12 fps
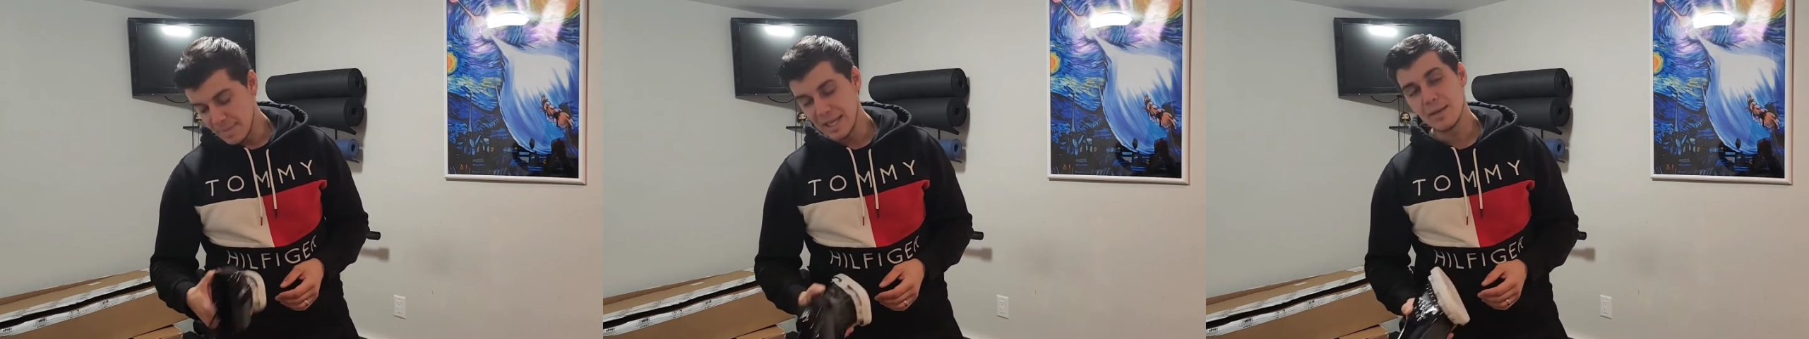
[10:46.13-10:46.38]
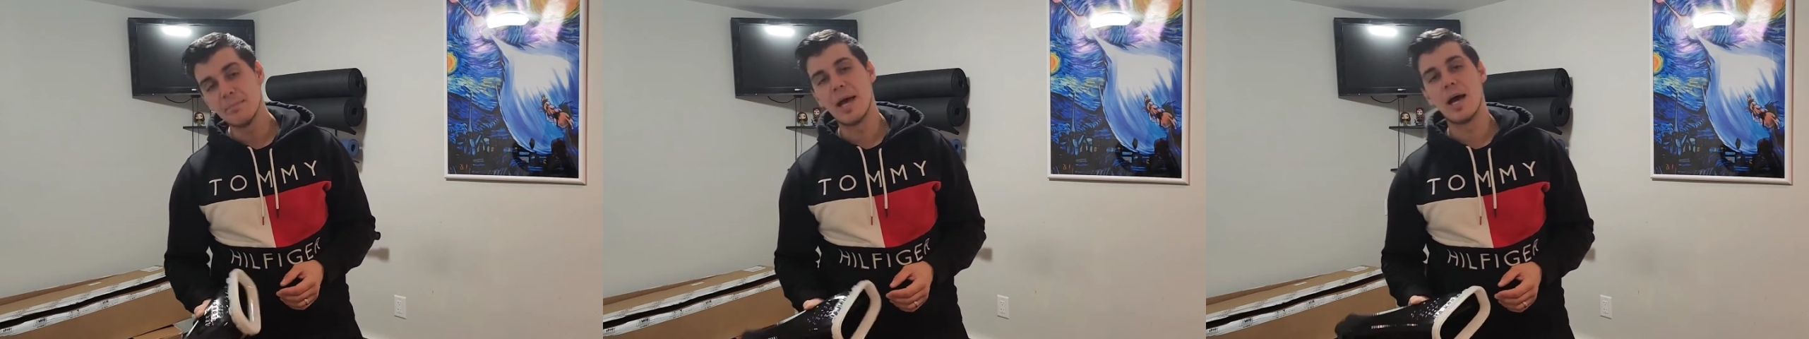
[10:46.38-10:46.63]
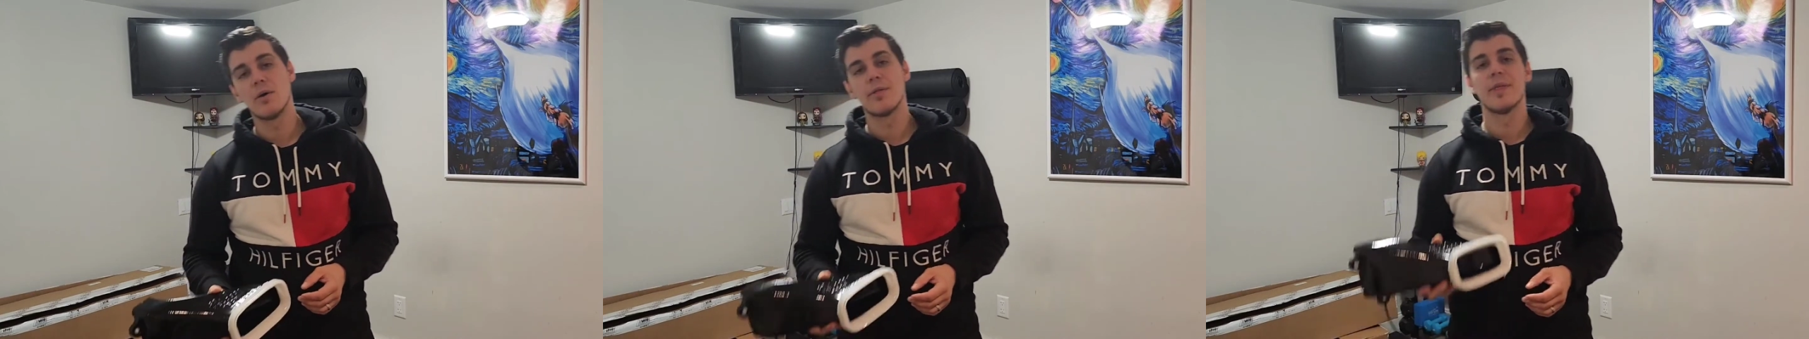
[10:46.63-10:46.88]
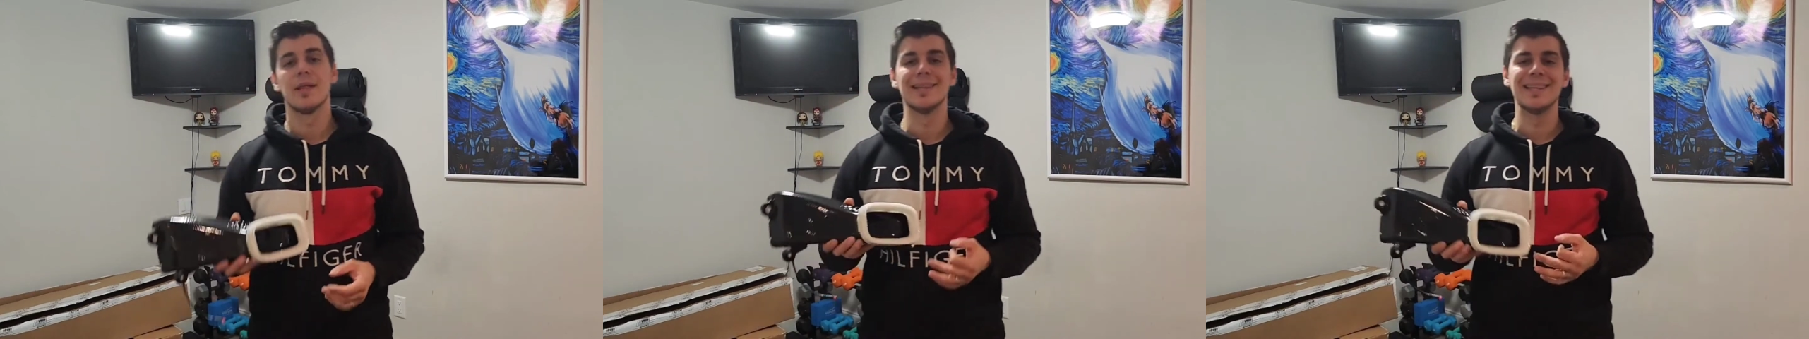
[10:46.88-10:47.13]
Big
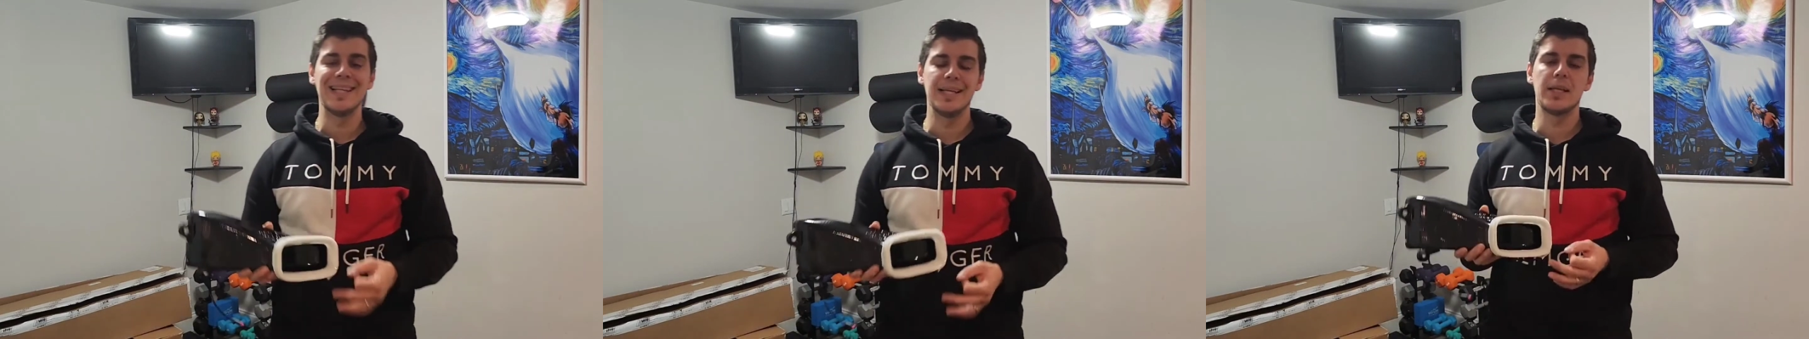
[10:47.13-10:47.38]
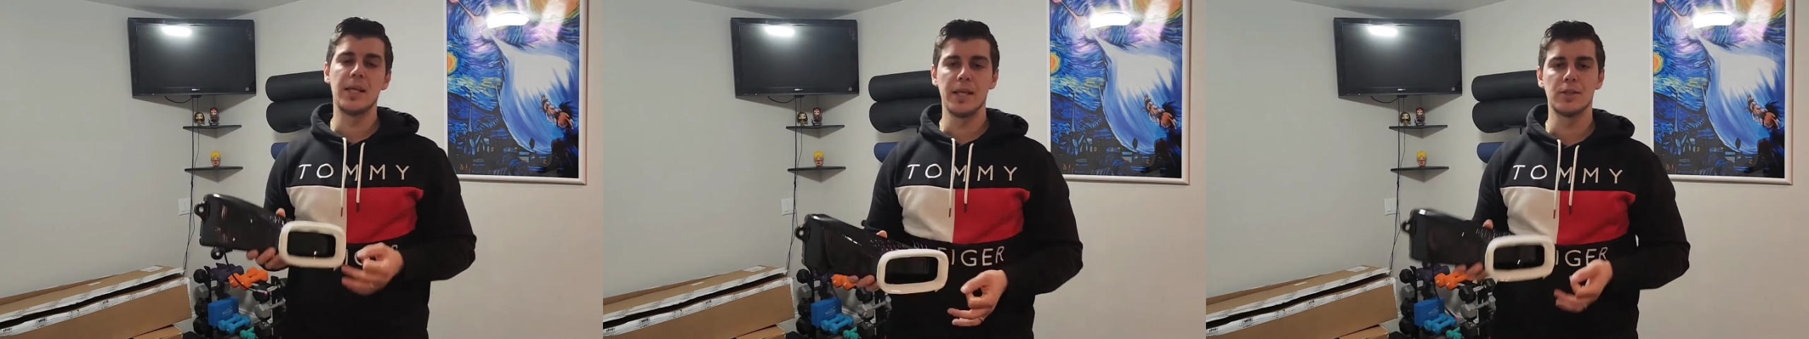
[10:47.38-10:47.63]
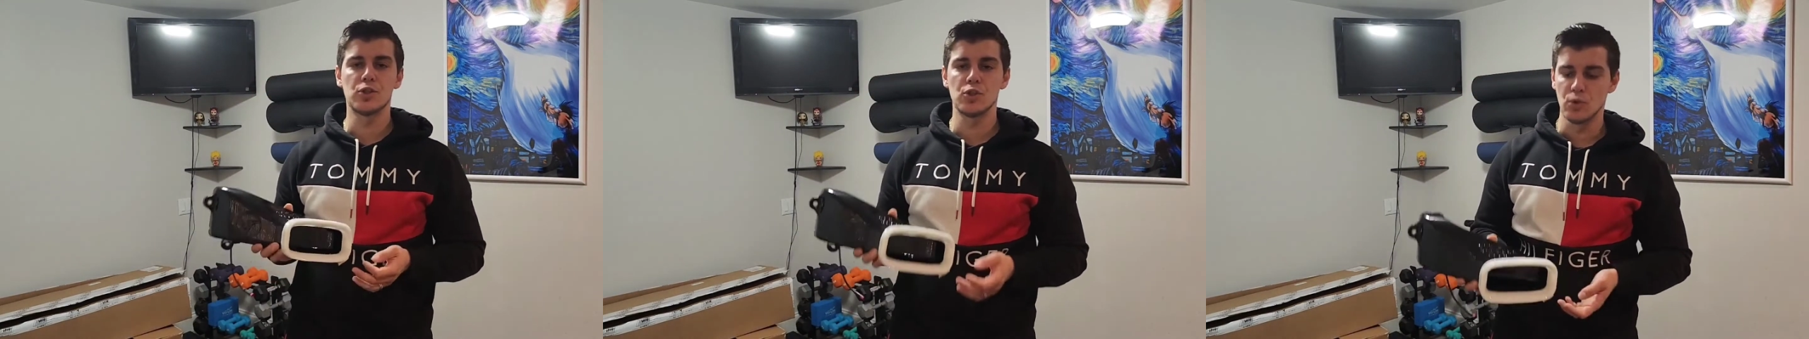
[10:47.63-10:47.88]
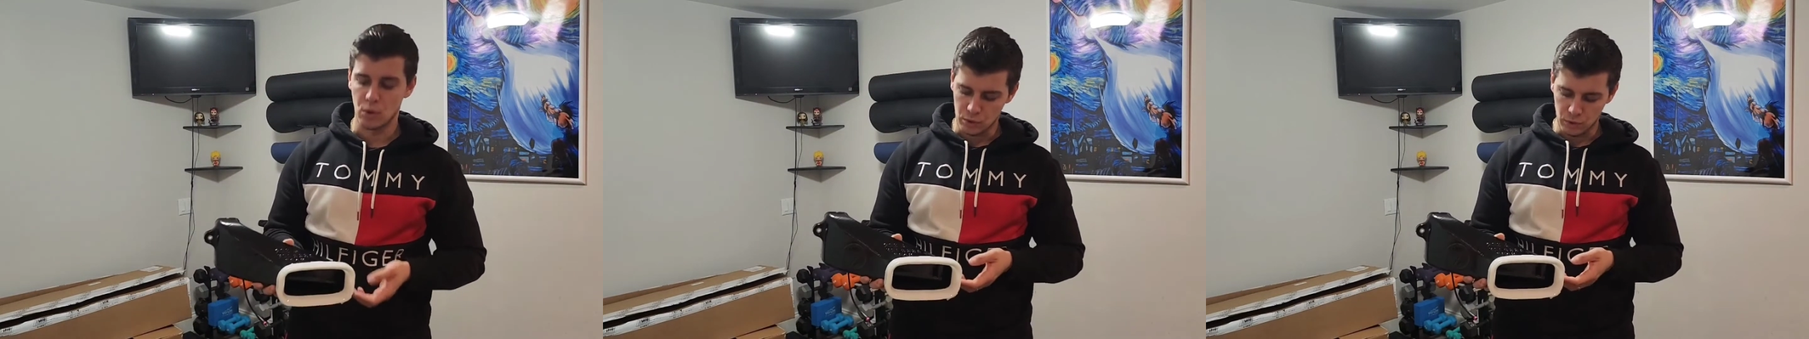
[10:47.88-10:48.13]
Mouth Lid Kit
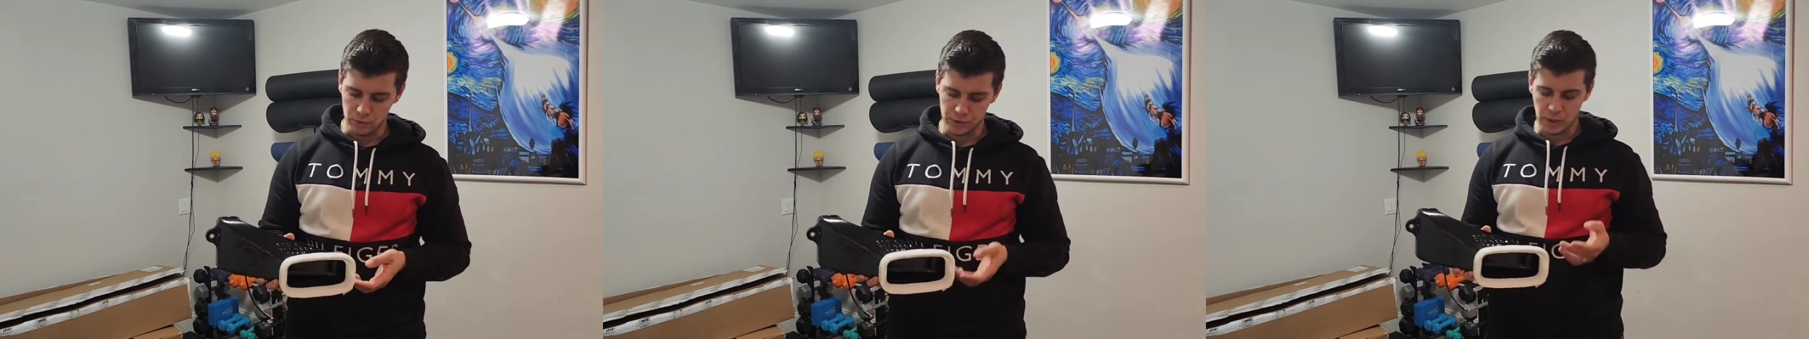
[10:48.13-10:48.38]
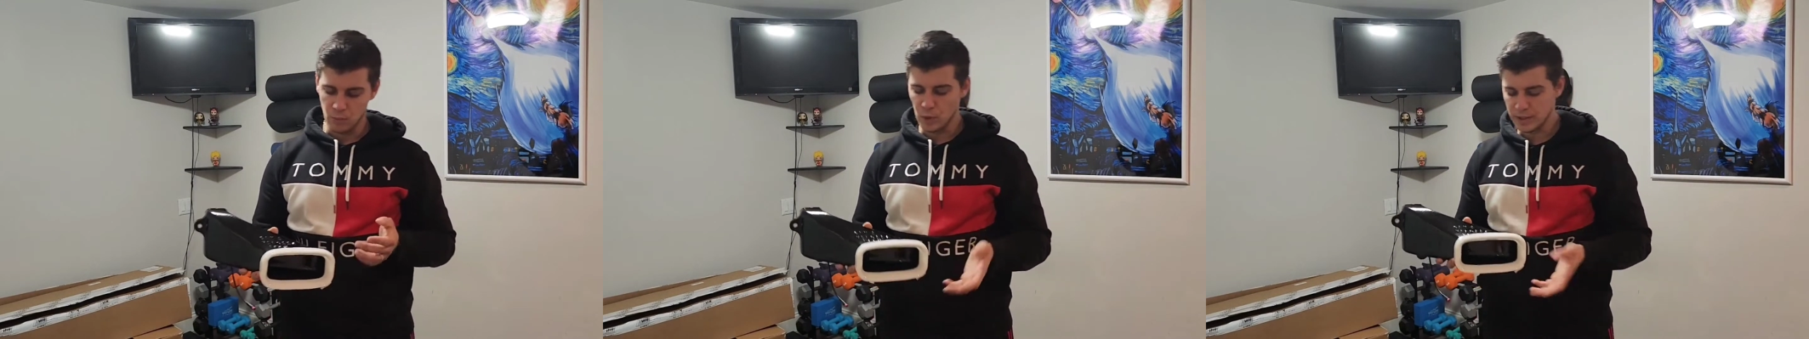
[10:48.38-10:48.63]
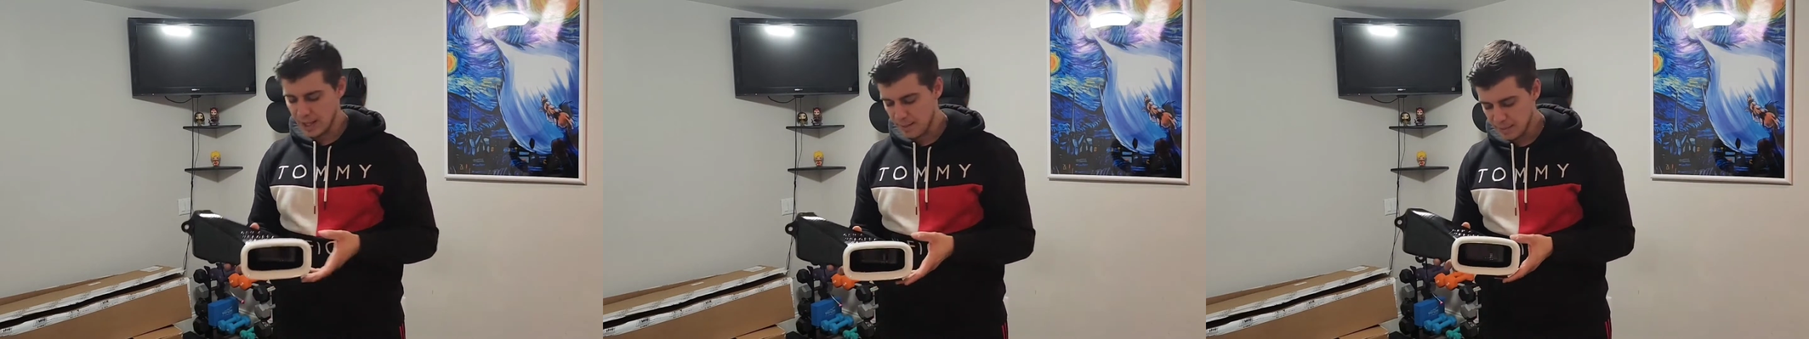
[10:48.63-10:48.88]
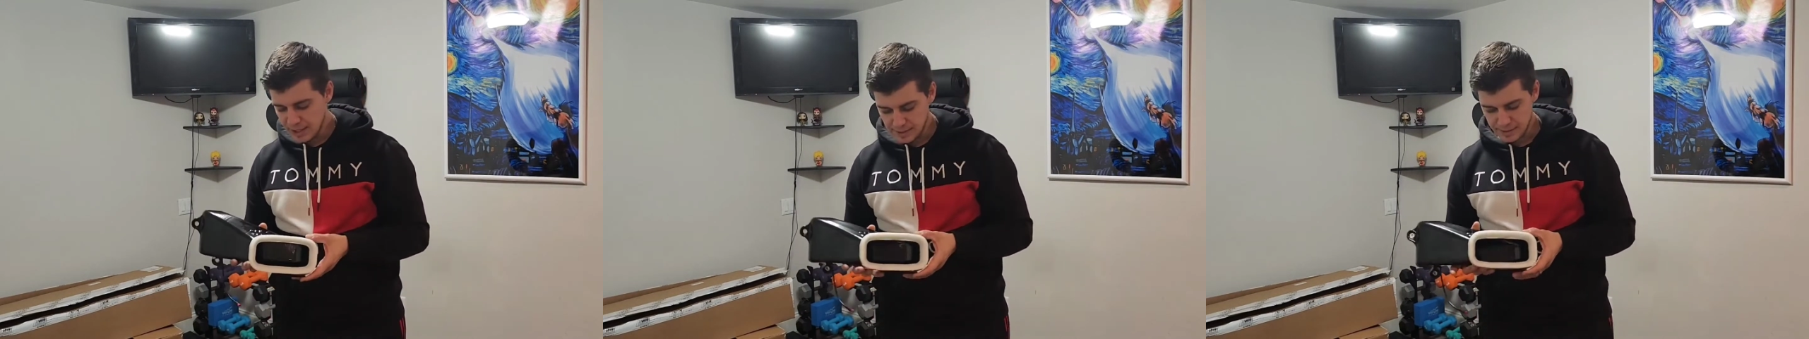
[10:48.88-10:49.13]
Snorkels. And what
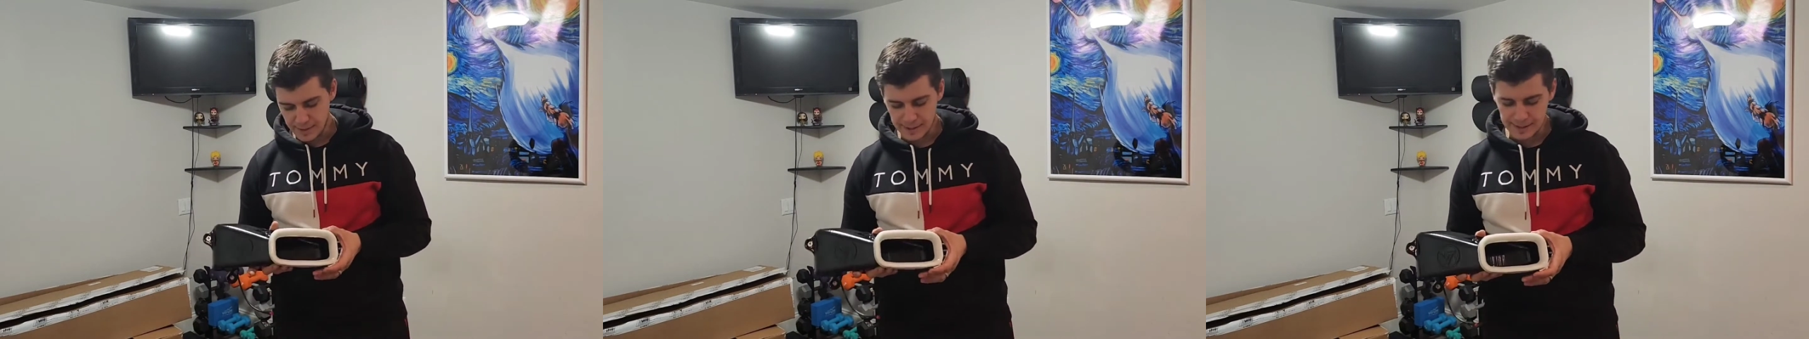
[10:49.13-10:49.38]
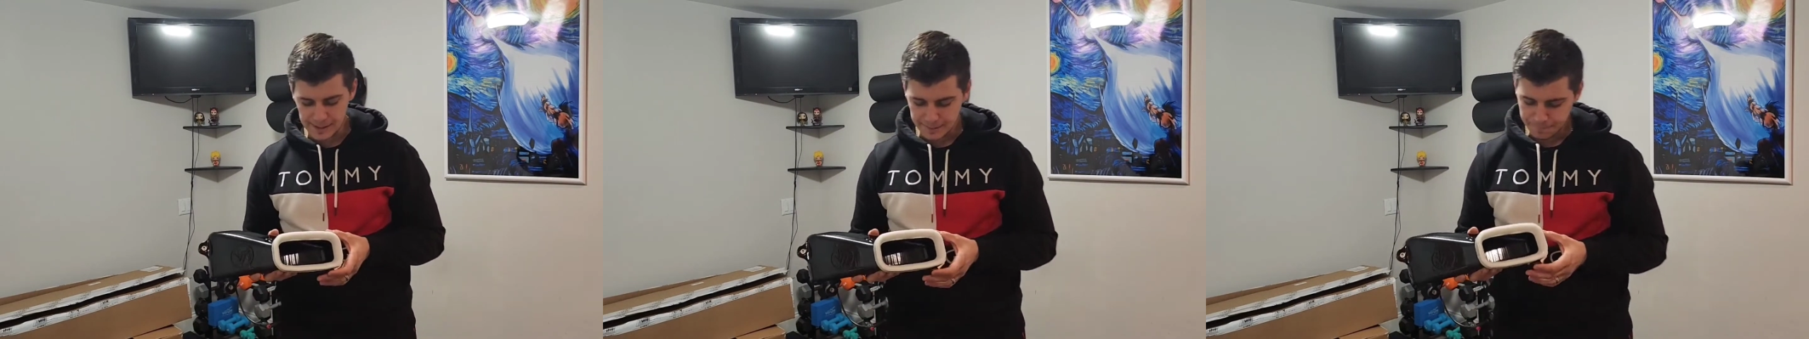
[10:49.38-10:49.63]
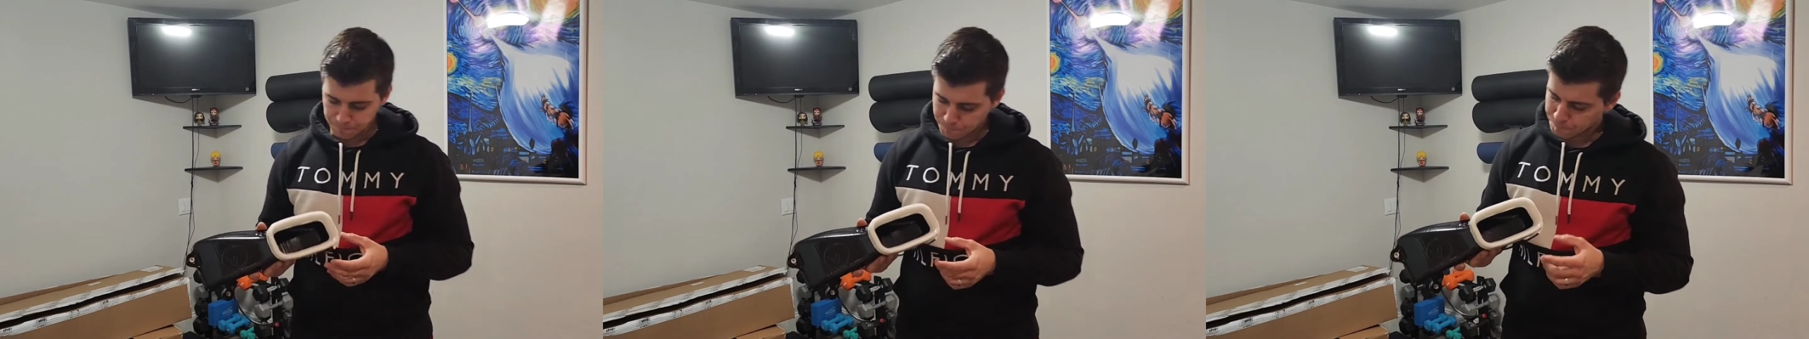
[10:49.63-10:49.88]
that means is